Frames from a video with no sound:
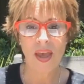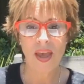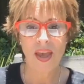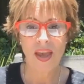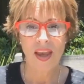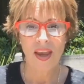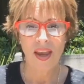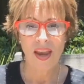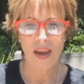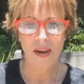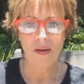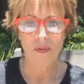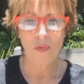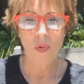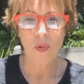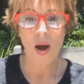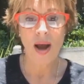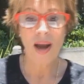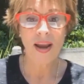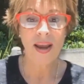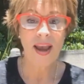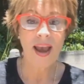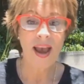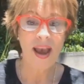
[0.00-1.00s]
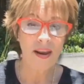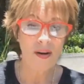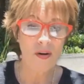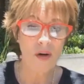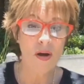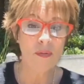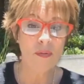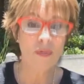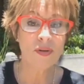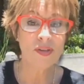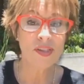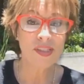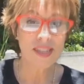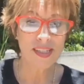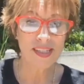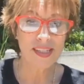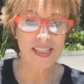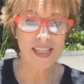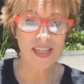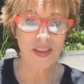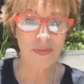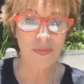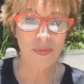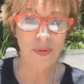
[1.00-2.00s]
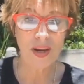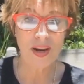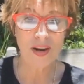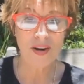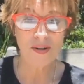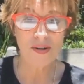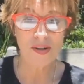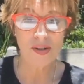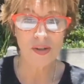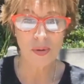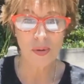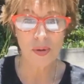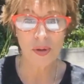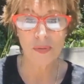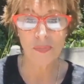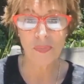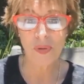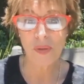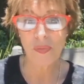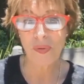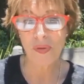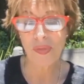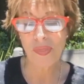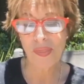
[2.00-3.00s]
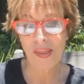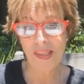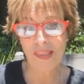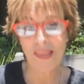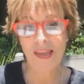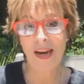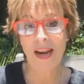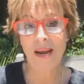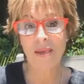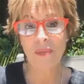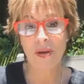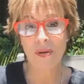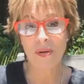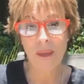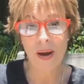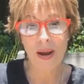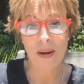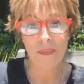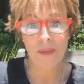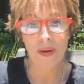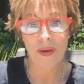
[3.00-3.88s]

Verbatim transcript: and why at almost sixty-three years old, people think that I'm in my mid